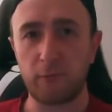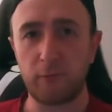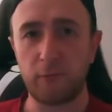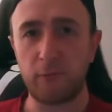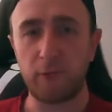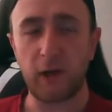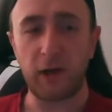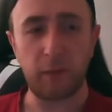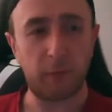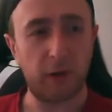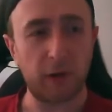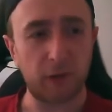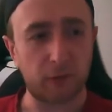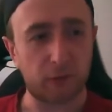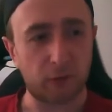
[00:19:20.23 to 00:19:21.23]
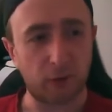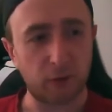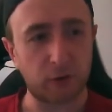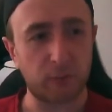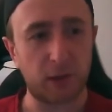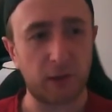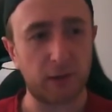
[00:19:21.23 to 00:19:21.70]
fairly big on
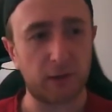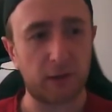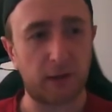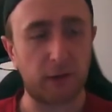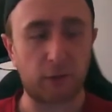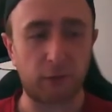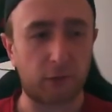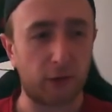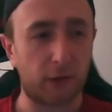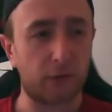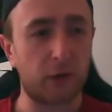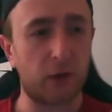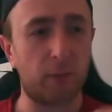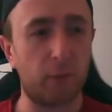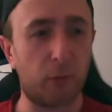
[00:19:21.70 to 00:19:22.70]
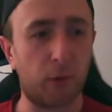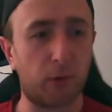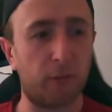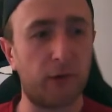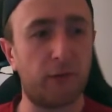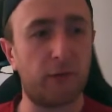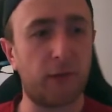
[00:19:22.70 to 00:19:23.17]
social media, then obviously it's going to be more
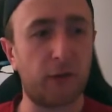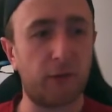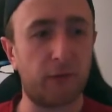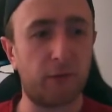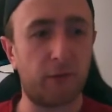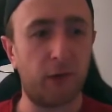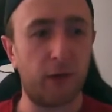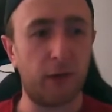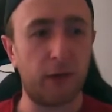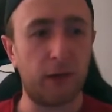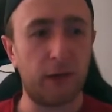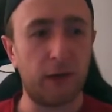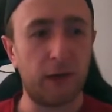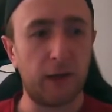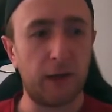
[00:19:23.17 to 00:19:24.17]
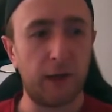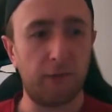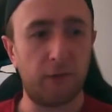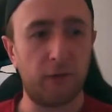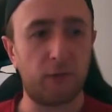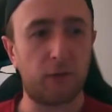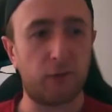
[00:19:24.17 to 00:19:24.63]
of an incentive than
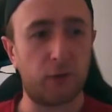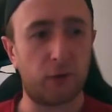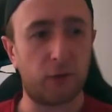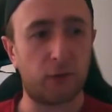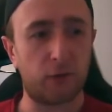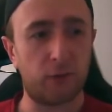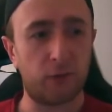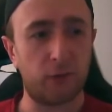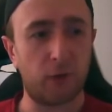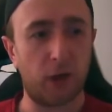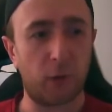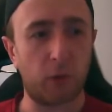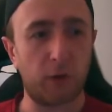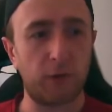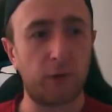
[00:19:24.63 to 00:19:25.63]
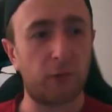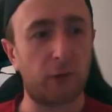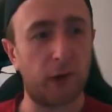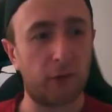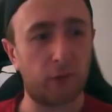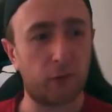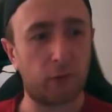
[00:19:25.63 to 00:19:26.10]
if it's just, you know, one of your
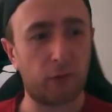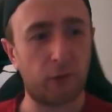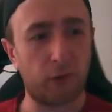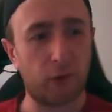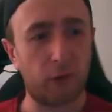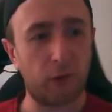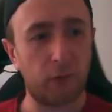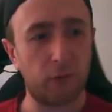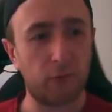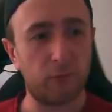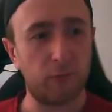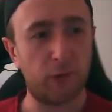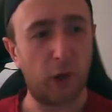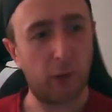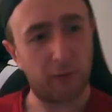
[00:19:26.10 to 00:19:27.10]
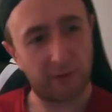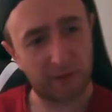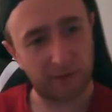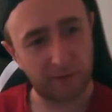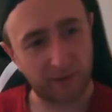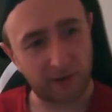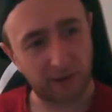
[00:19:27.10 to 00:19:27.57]
friends. No
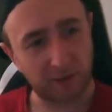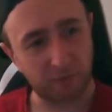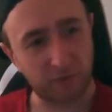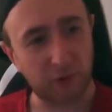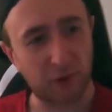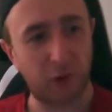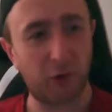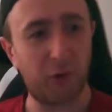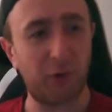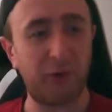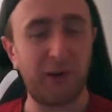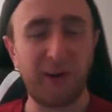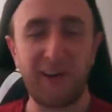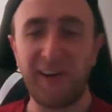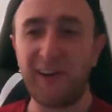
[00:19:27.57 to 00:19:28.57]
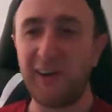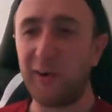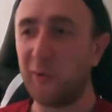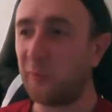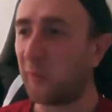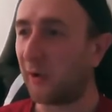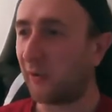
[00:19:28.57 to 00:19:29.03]
offense to them, who
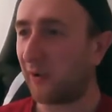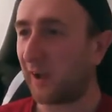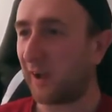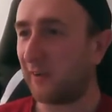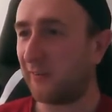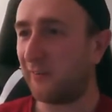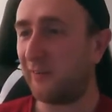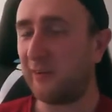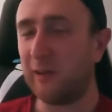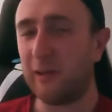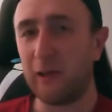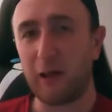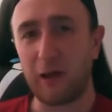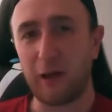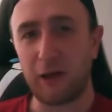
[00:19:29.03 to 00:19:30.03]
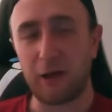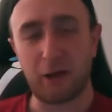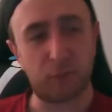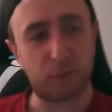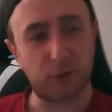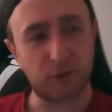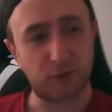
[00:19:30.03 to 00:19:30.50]
might not have
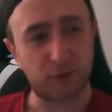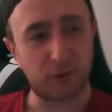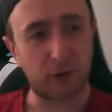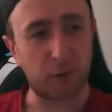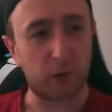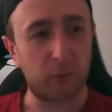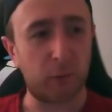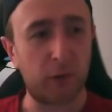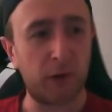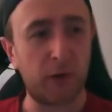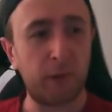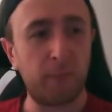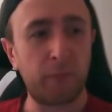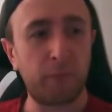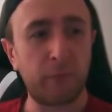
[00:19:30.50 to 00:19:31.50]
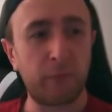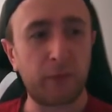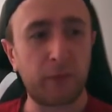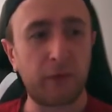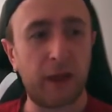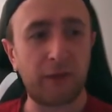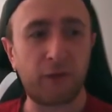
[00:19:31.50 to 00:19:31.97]
as much as a following, but
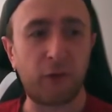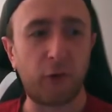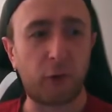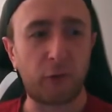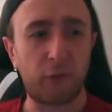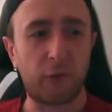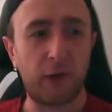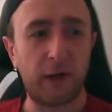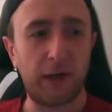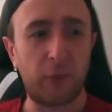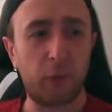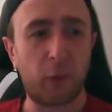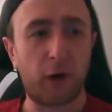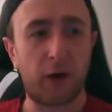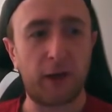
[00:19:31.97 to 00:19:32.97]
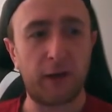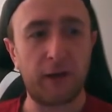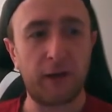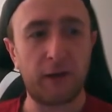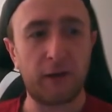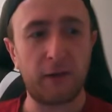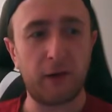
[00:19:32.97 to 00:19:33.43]
that's not really
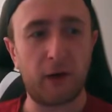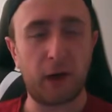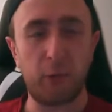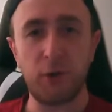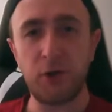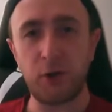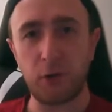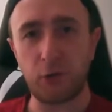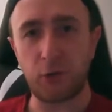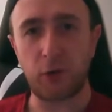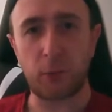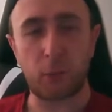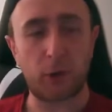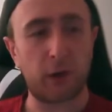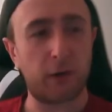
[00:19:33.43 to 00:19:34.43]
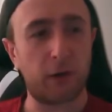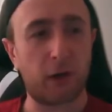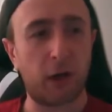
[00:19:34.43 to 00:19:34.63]
why I would choose someone.